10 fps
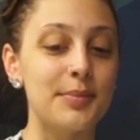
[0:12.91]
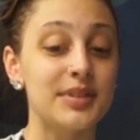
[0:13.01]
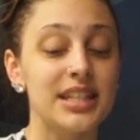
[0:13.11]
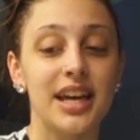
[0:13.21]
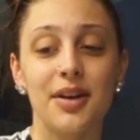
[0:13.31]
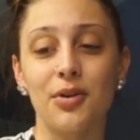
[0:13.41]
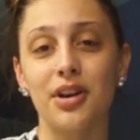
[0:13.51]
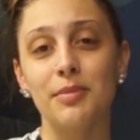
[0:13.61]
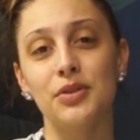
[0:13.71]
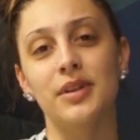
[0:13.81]
Today we're
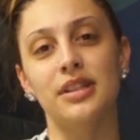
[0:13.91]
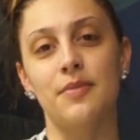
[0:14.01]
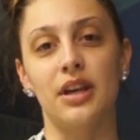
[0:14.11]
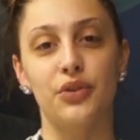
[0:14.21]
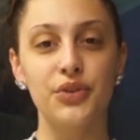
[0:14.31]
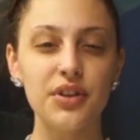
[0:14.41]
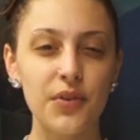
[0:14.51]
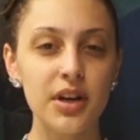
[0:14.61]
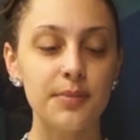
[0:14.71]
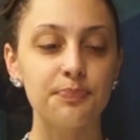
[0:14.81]
going to be doing something a little
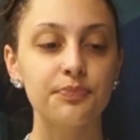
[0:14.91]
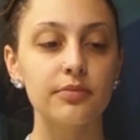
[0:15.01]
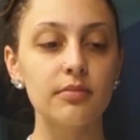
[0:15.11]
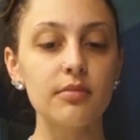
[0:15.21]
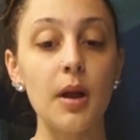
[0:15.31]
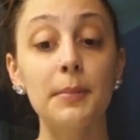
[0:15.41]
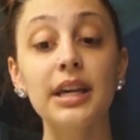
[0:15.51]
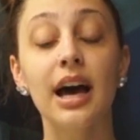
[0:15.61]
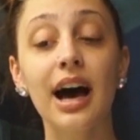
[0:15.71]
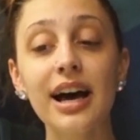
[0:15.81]
different
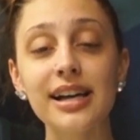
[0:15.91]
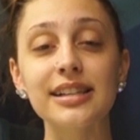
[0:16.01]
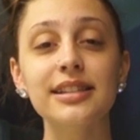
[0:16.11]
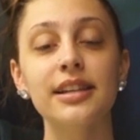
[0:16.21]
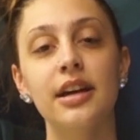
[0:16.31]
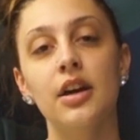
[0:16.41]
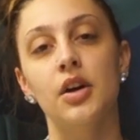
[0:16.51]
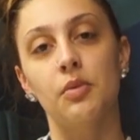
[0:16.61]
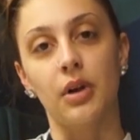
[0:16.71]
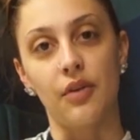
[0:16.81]
because
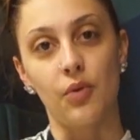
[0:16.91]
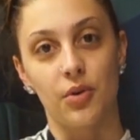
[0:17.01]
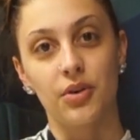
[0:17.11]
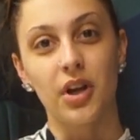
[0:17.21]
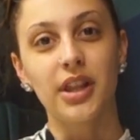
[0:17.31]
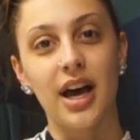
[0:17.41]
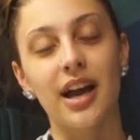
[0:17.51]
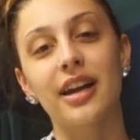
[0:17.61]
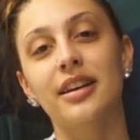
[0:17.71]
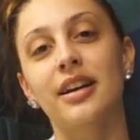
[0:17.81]
what I've ordered
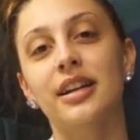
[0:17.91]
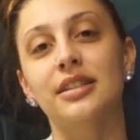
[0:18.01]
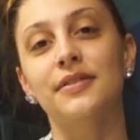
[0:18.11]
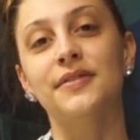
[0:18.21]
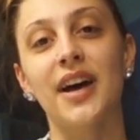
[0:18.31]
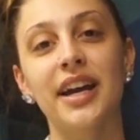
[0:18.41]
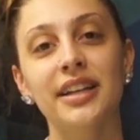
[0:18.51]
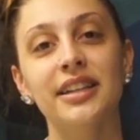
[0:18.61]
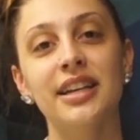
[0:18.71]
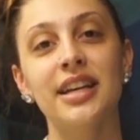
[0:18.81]
online has
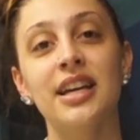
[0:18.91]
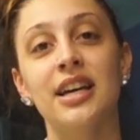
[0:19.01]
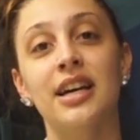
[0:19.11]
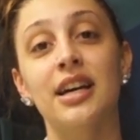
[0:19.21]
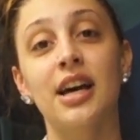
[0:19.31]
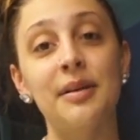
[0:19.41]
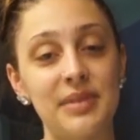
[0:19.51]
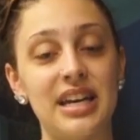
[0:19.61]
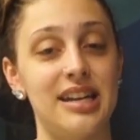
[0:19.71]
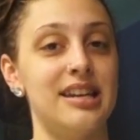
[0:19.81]
finally come
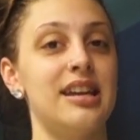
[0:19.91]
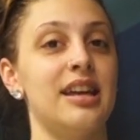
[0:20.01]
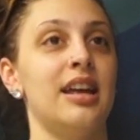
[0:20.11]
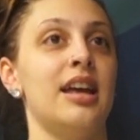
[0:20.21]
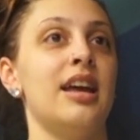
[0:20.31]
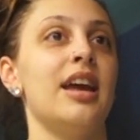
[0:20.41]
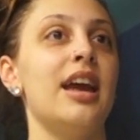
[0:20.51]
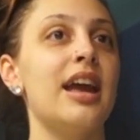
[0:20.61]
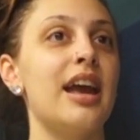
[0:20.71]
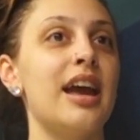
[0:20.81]
in,
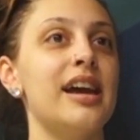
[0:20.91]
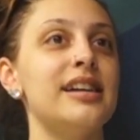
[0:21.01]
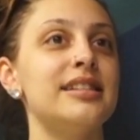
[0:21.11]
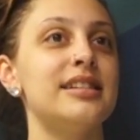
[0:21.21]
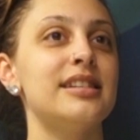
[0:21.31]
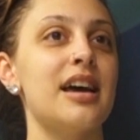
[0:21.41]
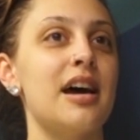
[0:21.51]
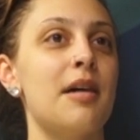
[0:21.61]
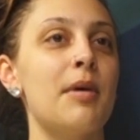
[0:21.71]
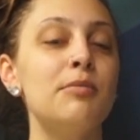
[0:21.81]
and
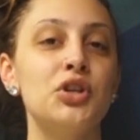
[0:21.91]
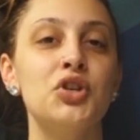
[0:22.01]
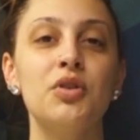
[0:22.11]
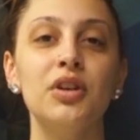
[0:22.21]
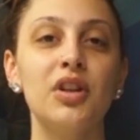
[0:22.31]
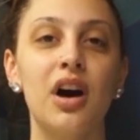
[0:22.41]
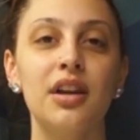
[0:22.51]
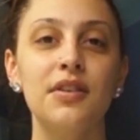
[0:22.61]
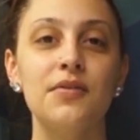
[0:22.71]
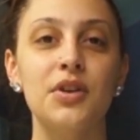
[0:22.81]
I'm sure a
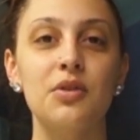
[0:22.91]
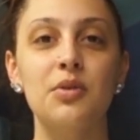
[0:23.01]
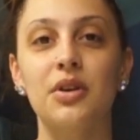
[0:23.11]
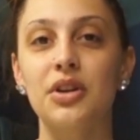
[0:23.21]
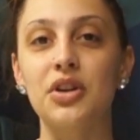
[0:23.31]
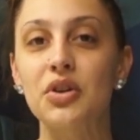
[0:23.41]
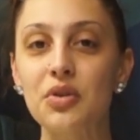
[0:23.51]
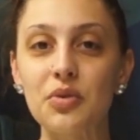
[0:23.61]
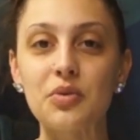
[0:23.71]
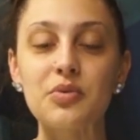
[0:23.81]
lot of you could
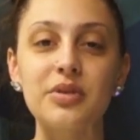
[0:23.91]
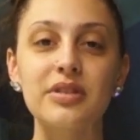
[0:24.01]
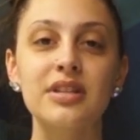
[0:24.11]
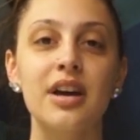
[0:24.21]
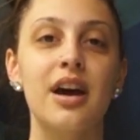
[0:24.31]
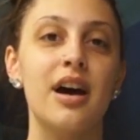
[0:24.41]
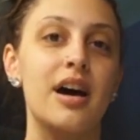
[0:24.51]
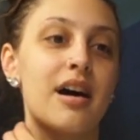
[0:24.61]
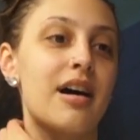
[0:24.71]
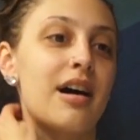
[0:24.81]
use
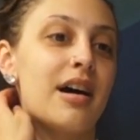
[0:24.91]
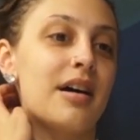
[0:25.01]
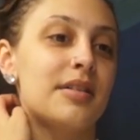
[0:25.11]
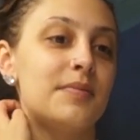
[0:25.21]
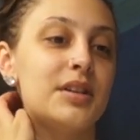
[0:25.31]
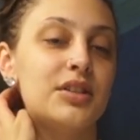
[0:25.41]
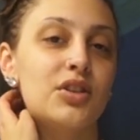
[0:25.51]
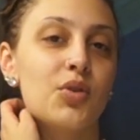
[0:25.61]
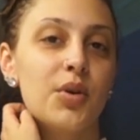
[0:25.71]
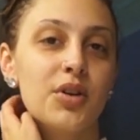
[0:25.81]
this
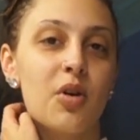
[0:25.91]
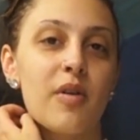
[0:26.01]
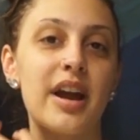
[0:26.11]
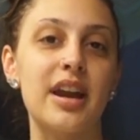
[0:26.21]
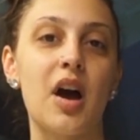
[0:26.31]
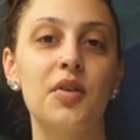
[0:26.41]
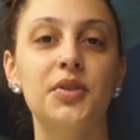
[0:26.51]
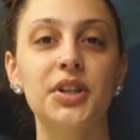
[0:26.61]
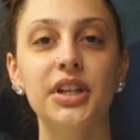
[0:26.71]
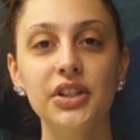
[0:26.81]
tutorial right now if
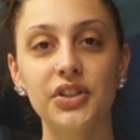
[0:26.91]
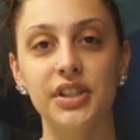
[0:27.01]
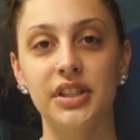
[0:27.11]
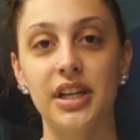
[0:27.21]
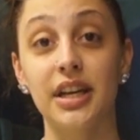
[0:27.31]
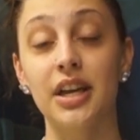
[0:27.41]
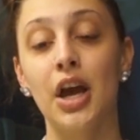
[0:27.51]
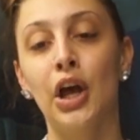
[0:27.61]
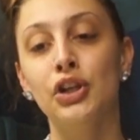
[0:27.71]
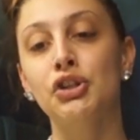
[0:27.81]
you're interested.
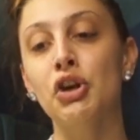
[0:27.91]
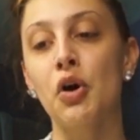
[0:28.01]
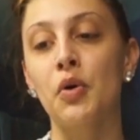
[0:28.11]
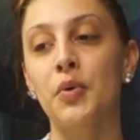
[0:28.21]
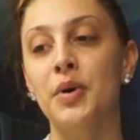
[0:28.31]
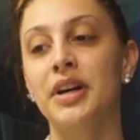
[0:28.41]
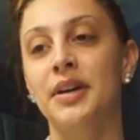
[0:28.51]
So